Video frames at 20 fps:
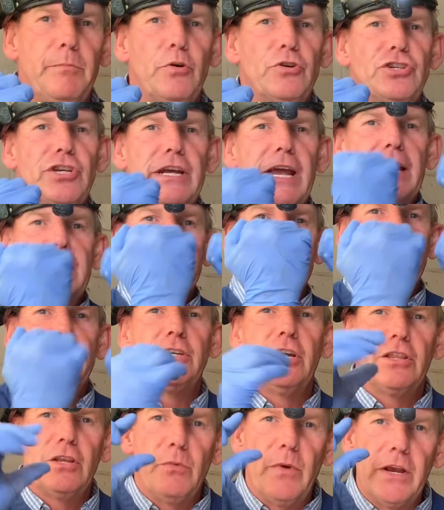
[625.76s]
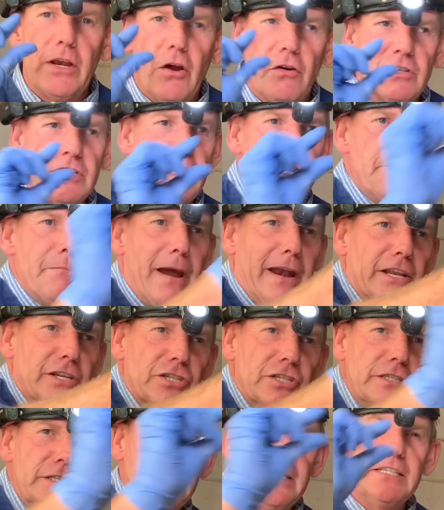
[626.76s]
push against each other, we're constantly
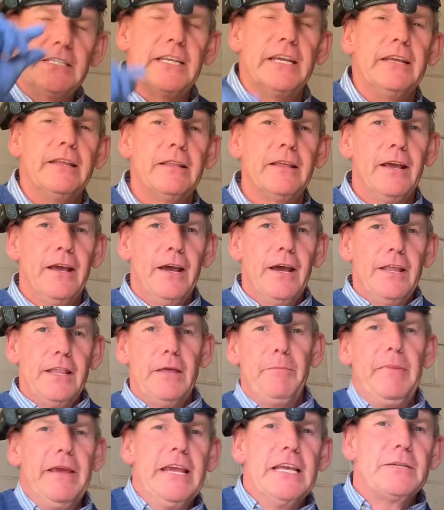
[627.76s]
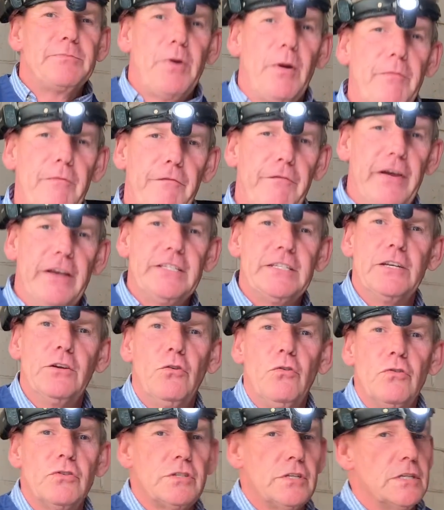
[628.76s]
managing these teeth. The biggest problem facing
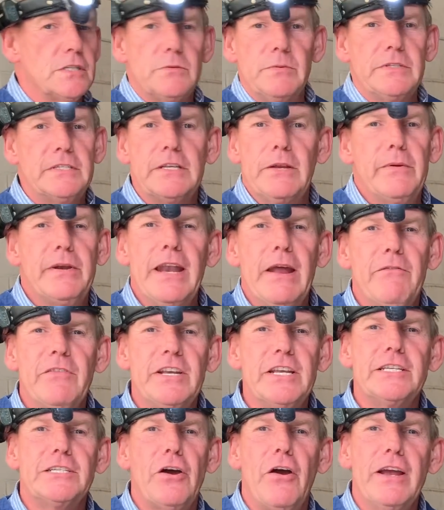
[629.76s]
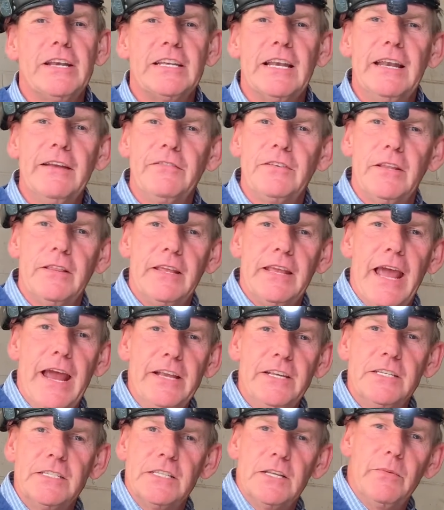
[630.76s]
horses was they were never designed to live to the
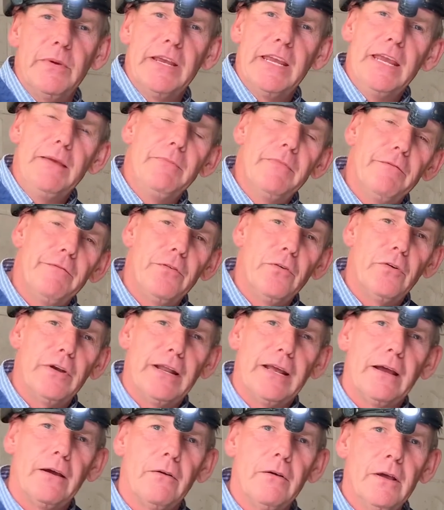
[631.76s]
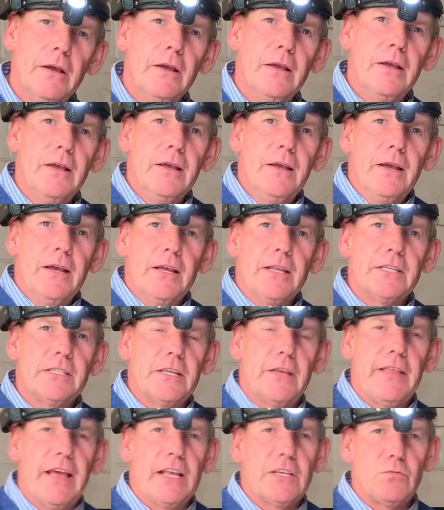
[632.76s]
ages that we keep them for now. And
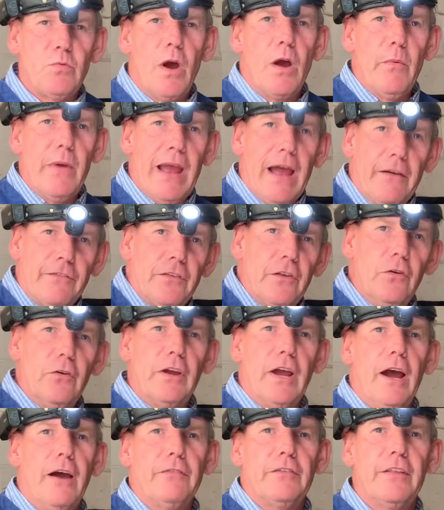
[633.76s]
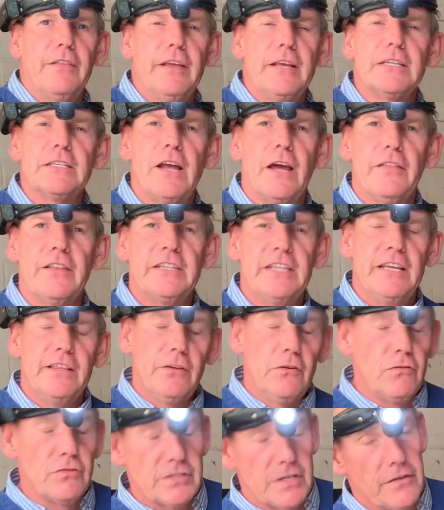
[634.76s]
so that's why we have to look after things like the
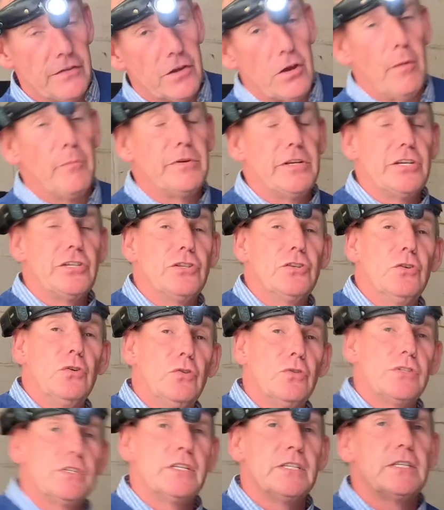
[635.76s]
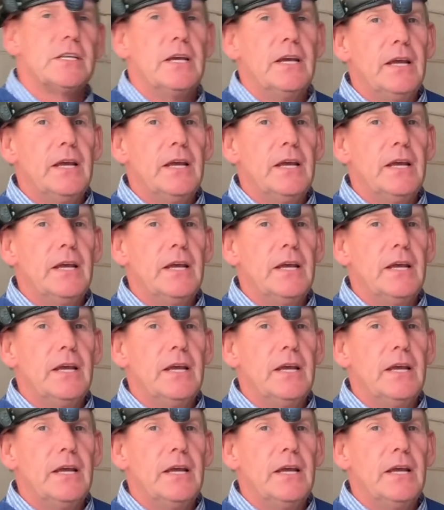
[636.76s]
teeth. Also, the competition horses